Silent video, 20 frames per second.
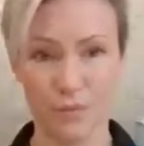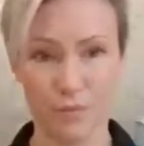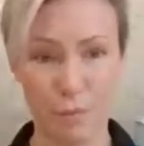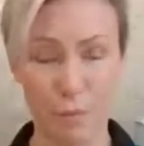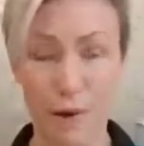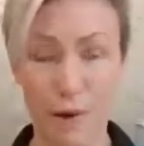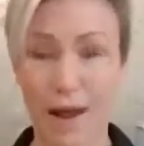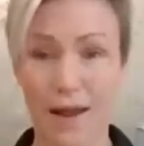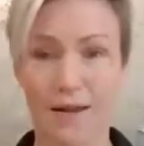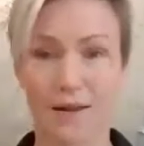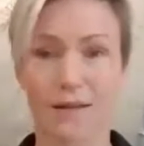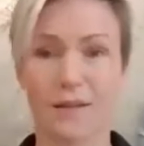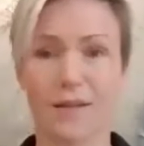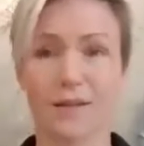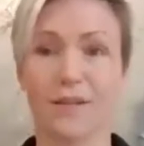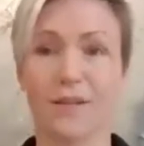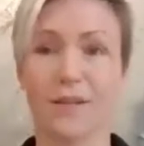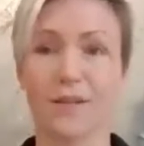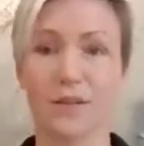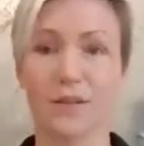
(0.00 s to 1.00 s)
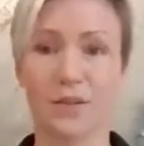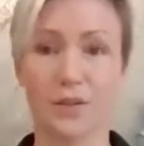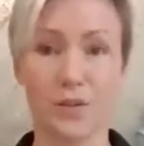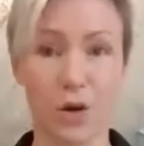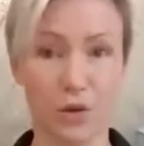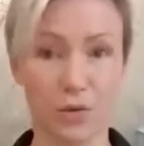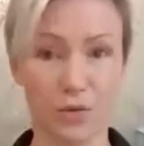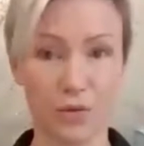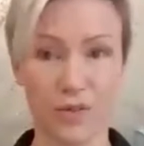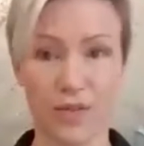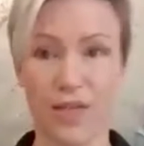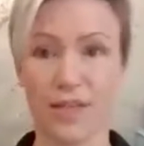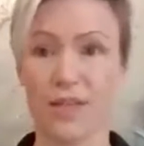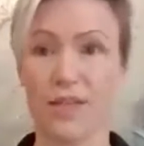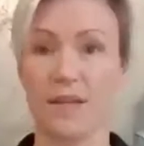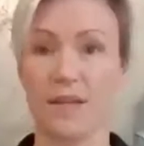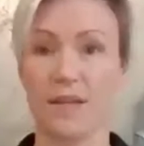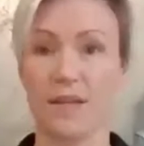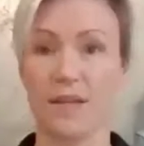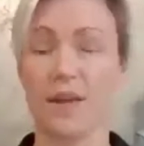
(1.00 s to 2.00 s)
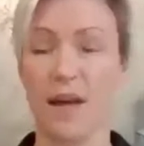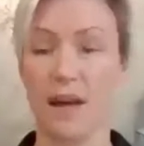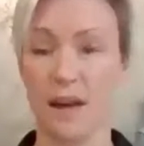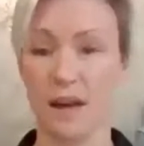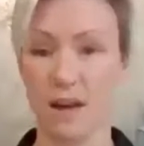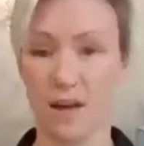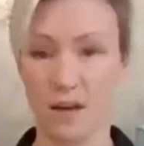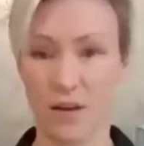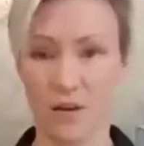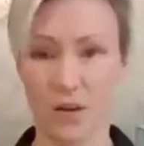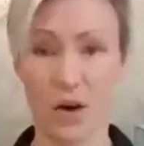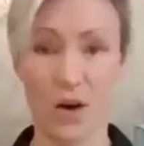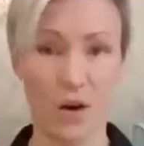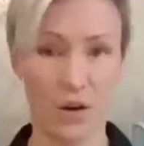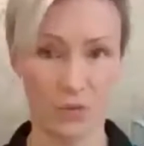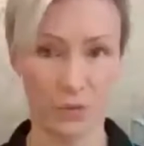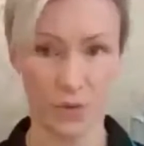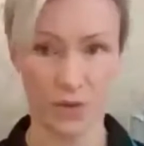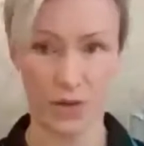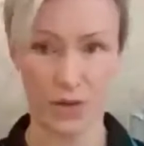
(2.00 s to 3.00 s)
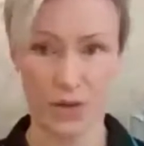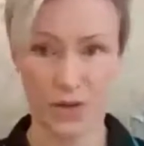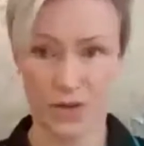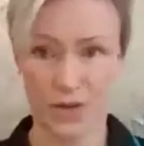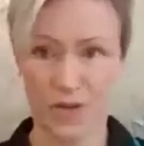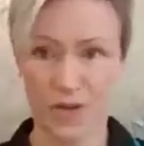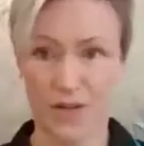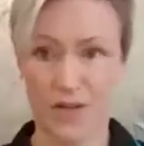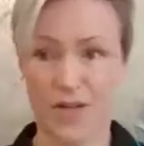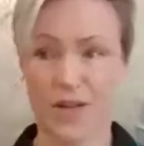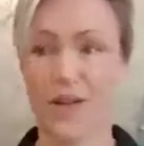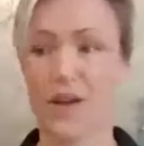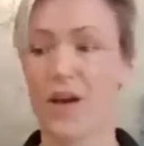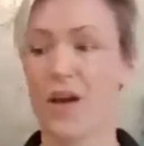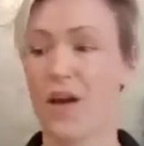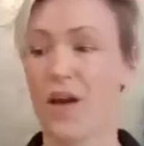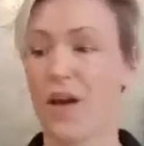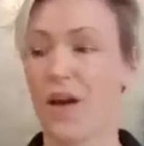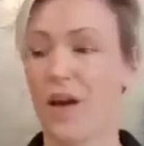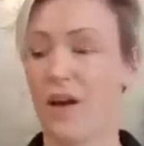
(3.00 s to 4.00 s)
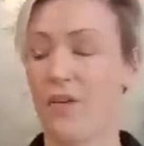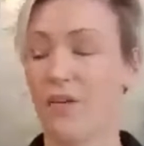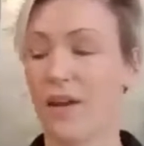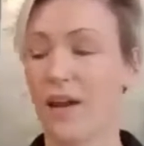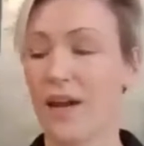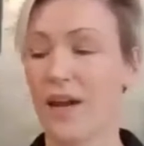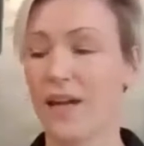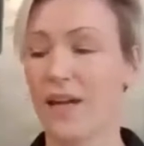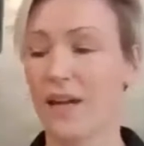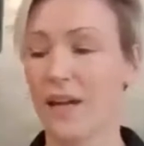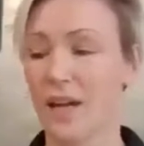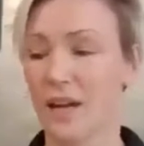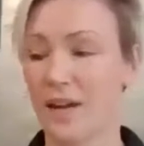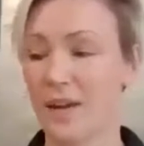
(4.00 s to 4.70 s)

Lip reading: plans, goal setting, hard work. Okay,